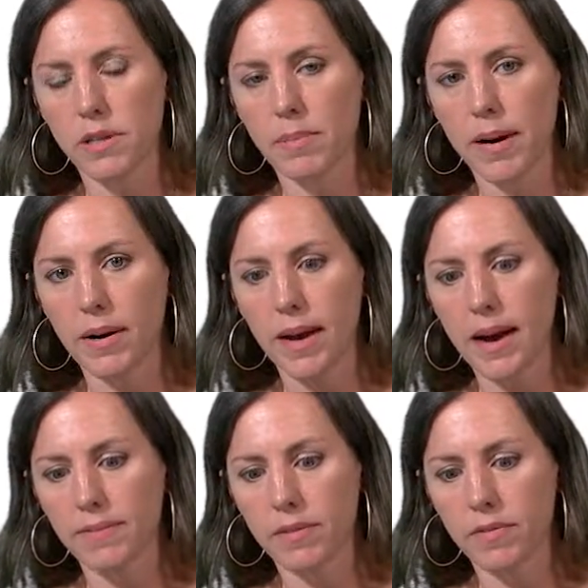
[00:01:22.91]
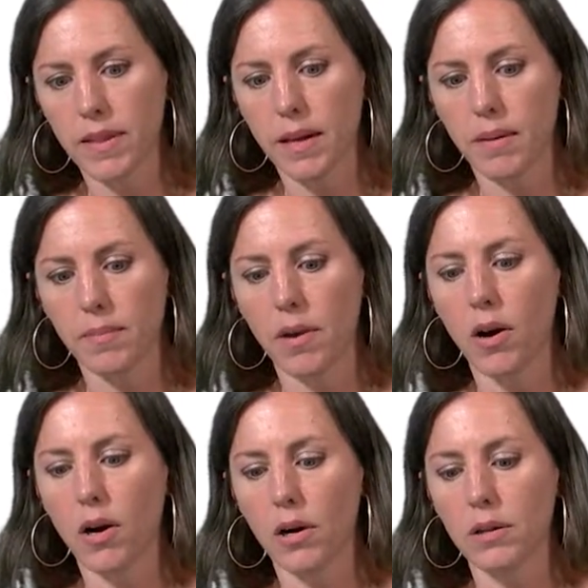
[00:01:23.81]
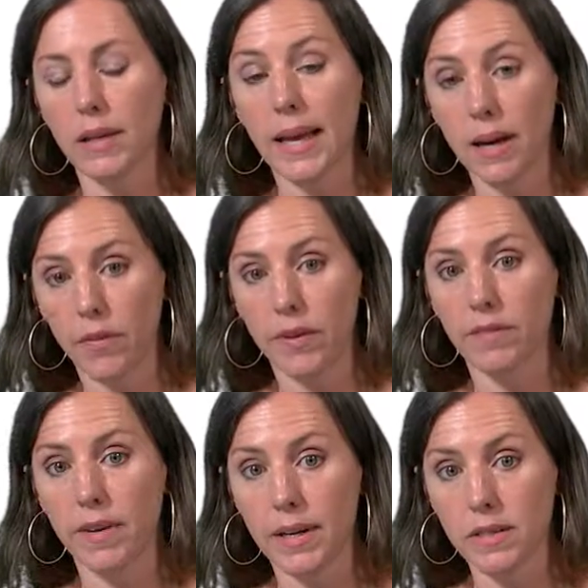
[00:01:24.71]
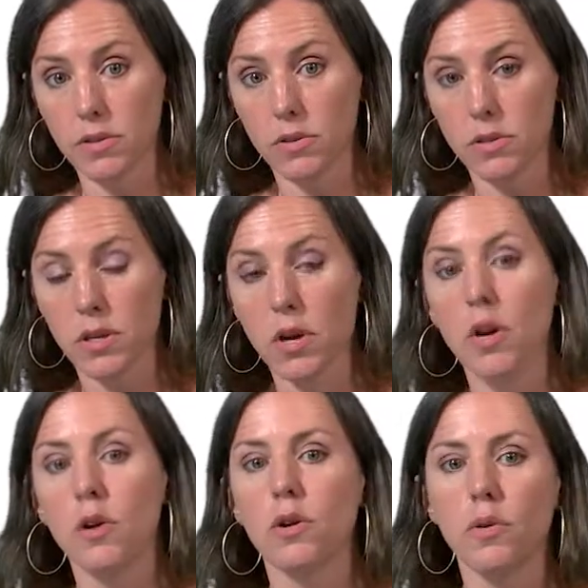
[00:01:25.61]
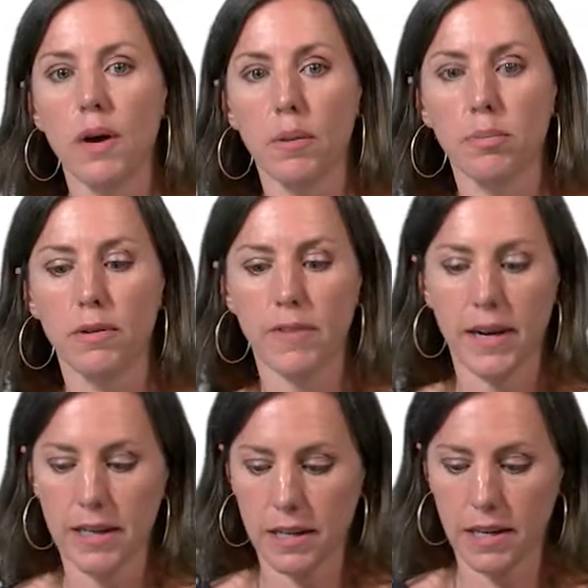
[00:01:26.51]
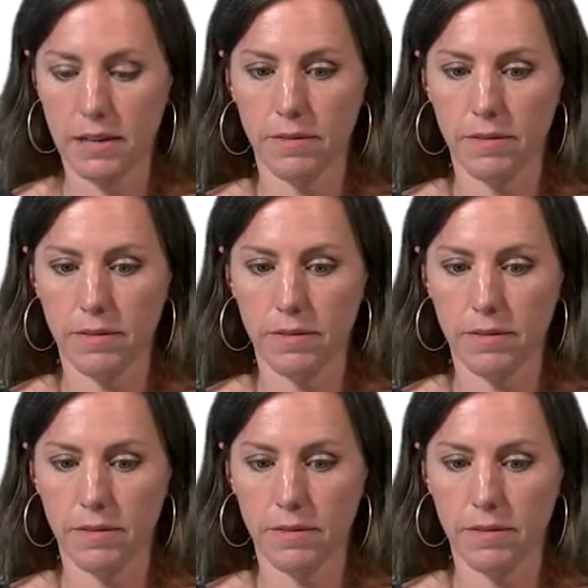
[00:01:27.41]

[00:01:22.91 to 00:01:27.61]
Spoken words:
and about half of them are lay health advisors who help provide kind